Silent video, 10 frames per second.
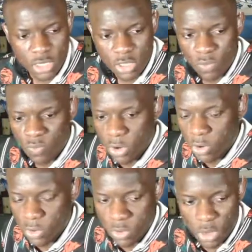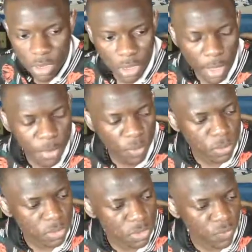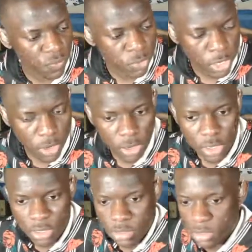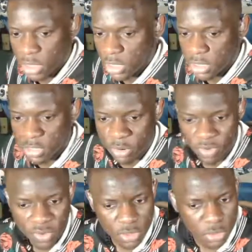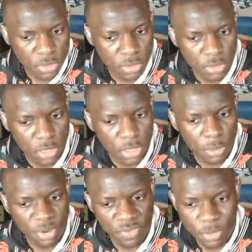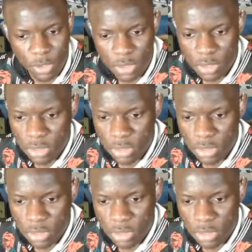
Like to recruit, to reincarnate his previous the previous monarch.